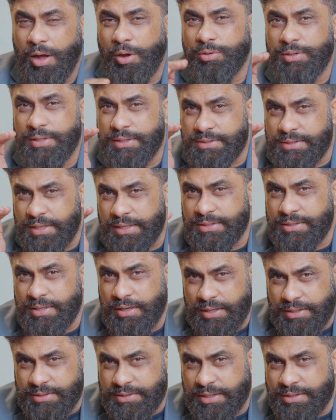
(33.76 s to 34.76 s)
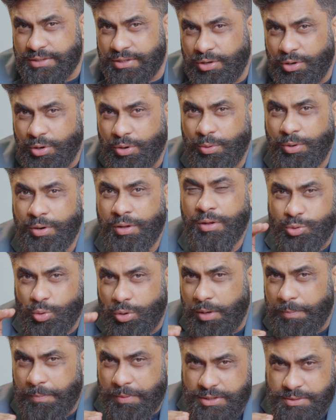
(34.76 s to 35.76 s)
how this 636 crore
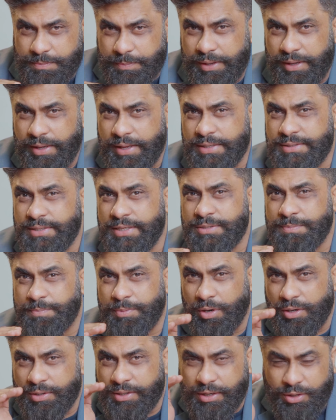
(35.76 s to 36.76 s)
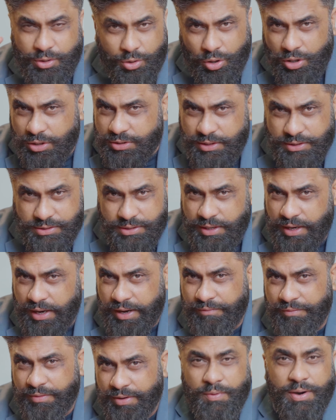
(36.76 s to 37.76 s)
Solar plus BESS project cost is
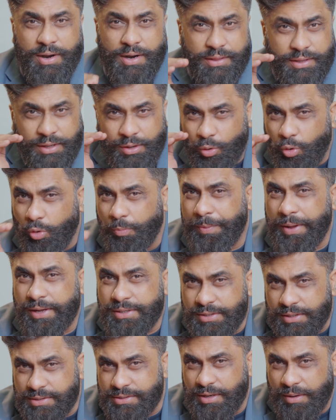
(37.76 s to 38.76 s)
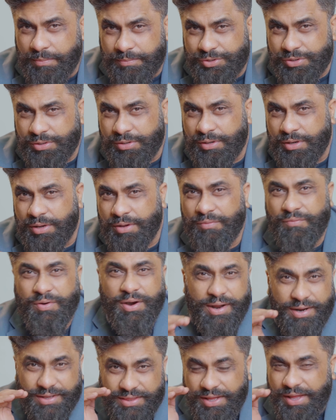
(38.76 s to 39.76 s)
arrived. What are the OPEX assumption?
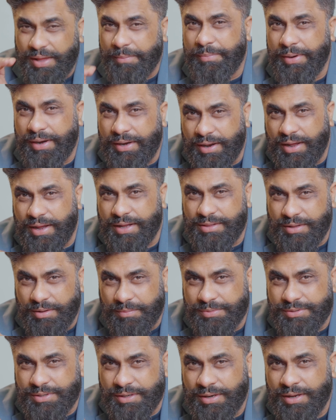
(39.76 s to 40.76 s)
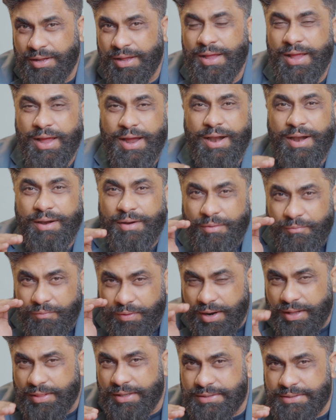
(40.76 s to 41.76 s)
What are the EBITDA assumption? And
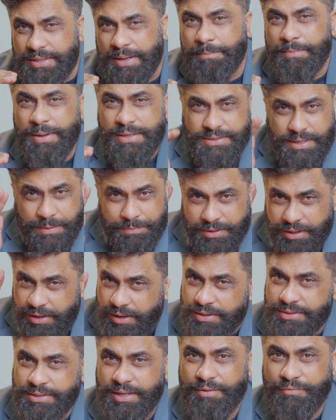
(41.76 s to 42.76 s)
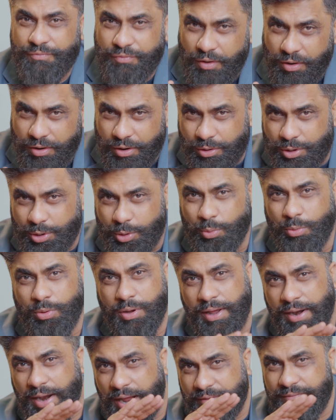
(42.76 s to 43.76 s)
what are the step-by-step things he followed
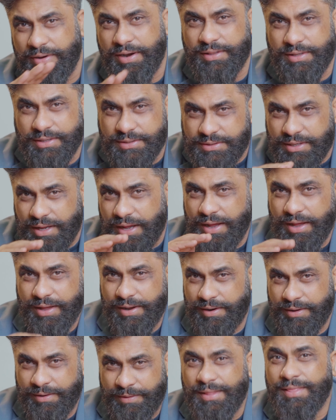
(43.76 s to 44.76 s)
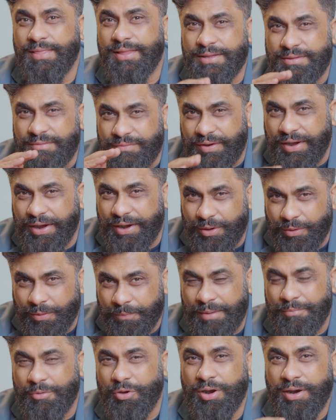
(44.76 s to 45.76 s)
to arrive at this IRR? In this video,
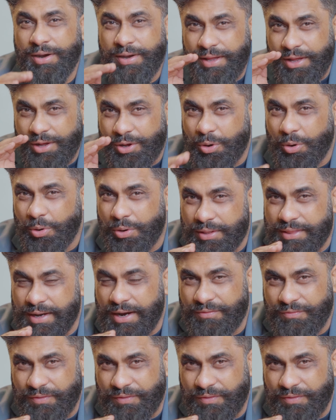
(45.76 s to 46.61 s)
I'm going to decode that